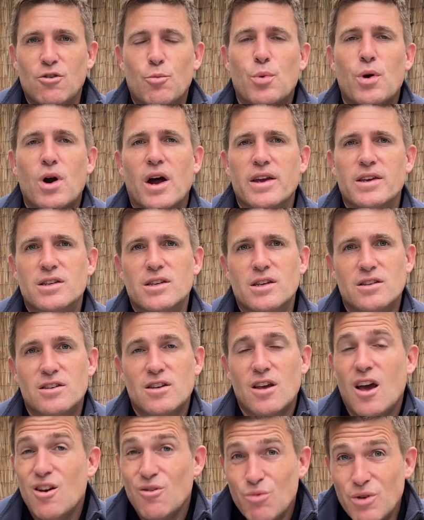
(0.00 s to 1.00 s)
prices,
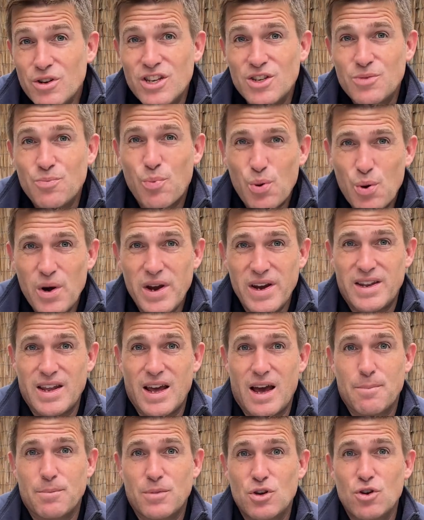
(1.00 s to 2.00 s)
which is pretty
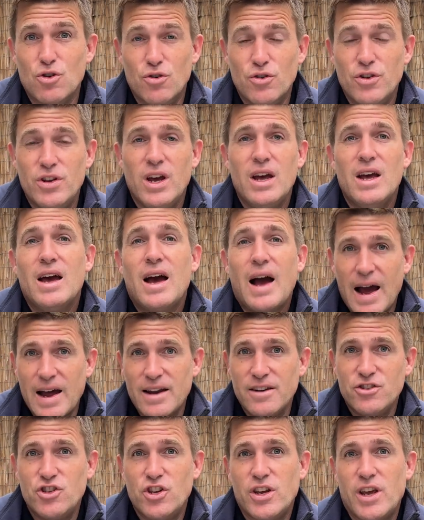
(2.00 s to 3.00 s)
damn good.
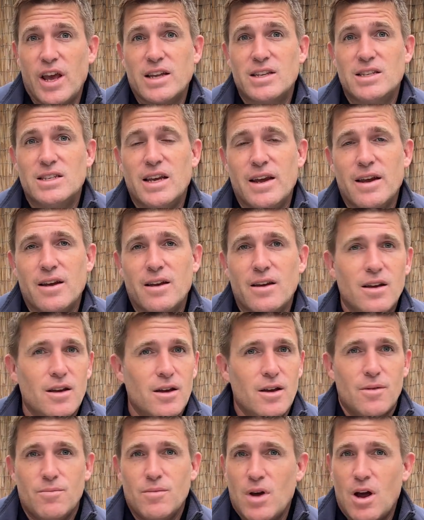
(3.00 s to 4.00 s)
And you're getting
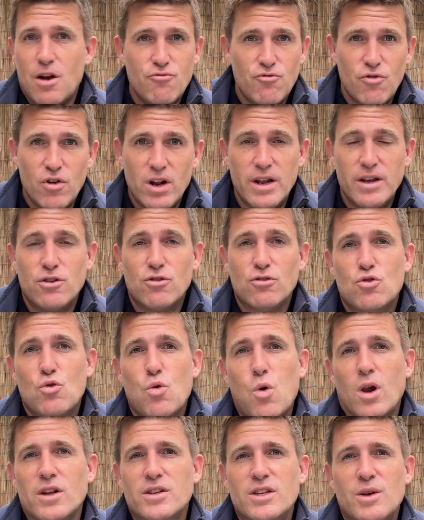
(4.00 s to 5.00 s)
a really good
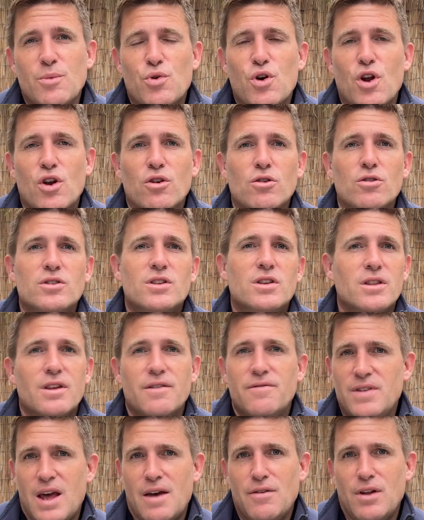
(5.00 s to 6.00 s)
quality product.
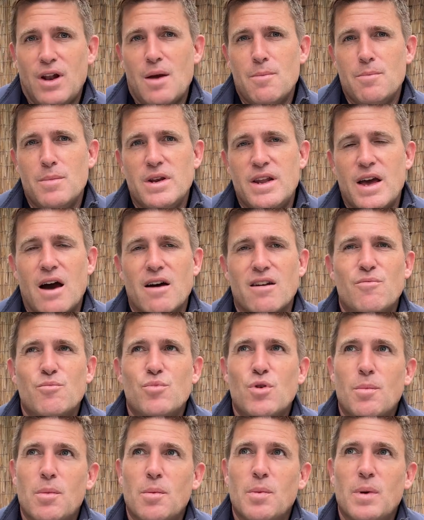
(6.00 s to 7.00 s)
They've never let me down. I've
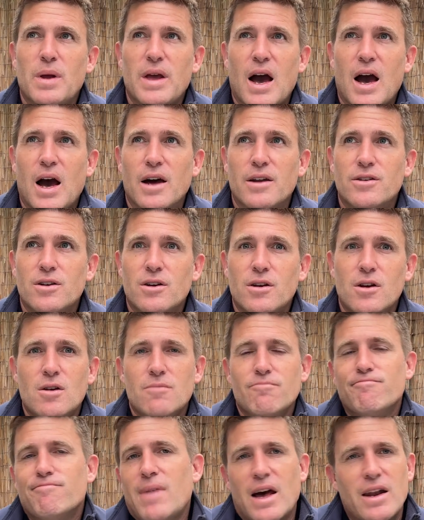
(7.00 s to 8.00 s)
probably had,
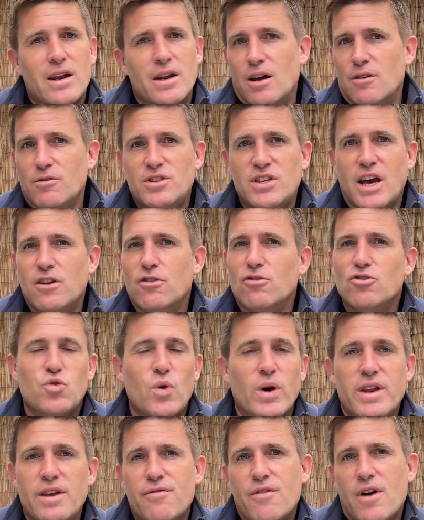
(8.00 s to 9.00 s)
I don't know, 10 or
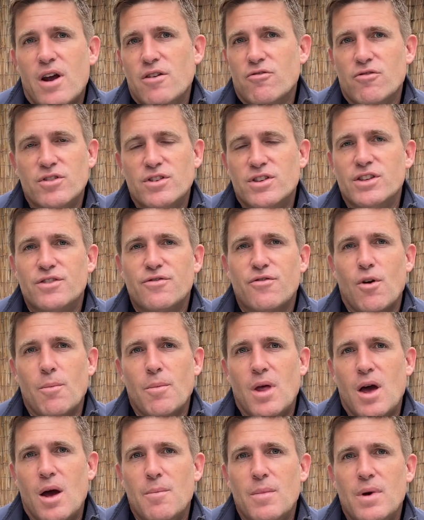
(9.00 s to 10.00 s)
20 fragrances from
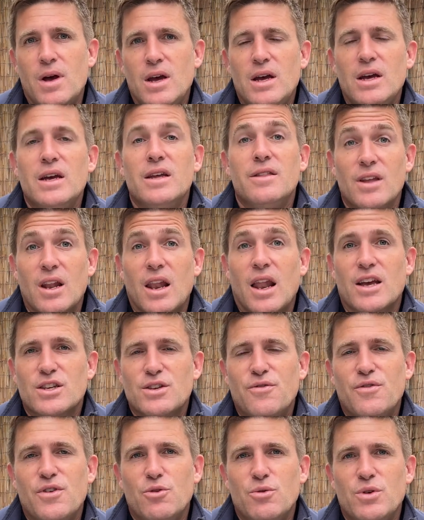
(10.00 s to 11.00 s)
them in the
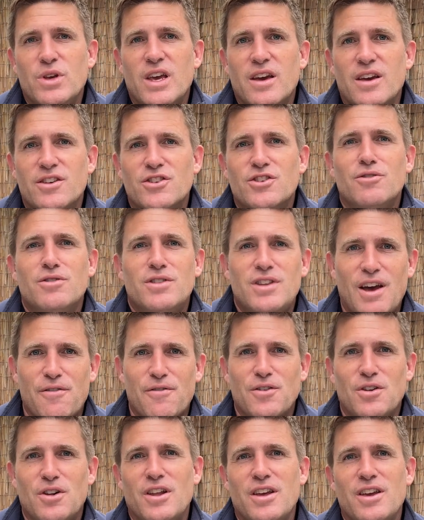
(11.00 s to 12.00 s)
last few years. So
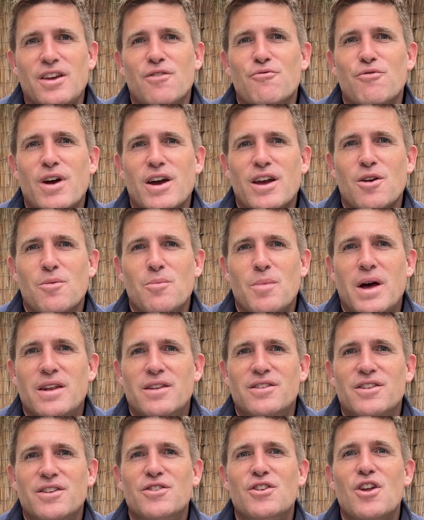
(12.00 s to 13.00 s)
definitely
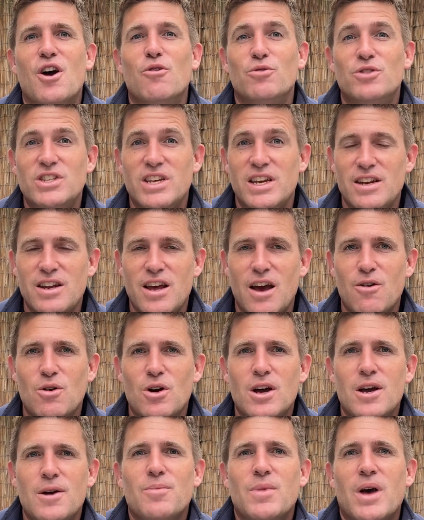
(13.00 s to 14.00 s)
recommend Notino,
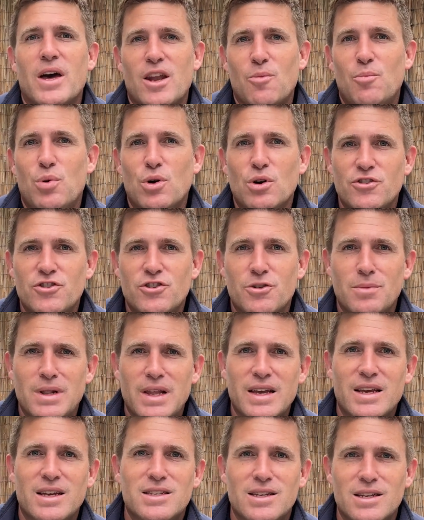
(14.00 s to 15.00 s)
and I'll put some
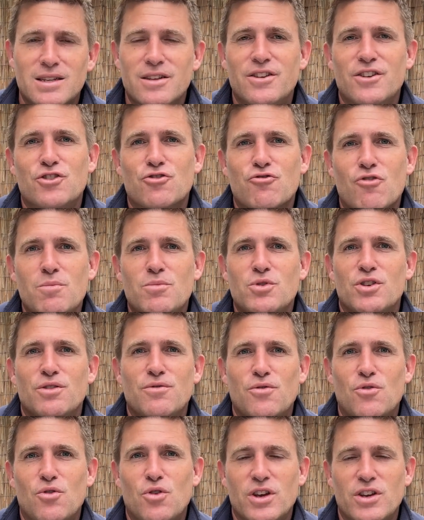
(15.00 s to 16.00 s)
links in the description
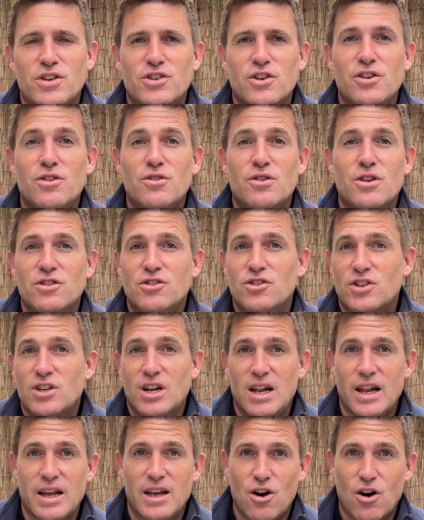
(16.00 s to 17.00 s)
for you so you can just
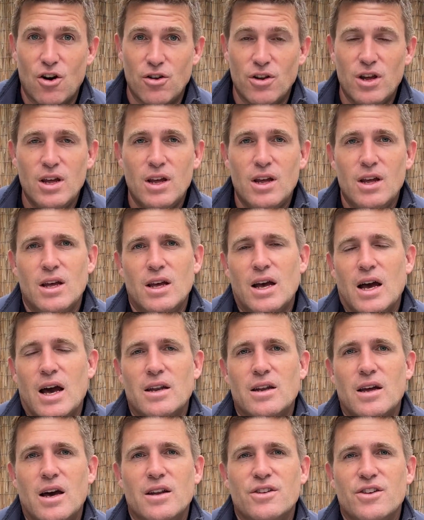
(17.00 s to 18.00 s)
click on
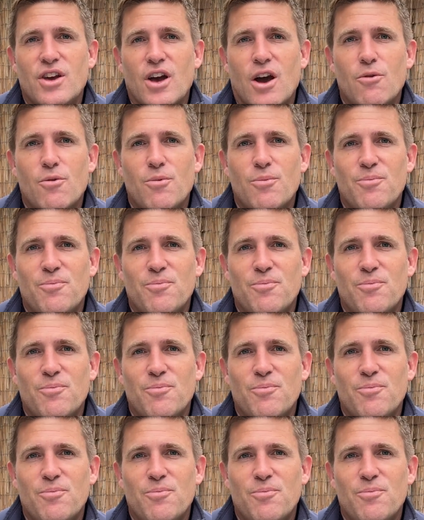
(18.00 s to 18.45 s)
and go.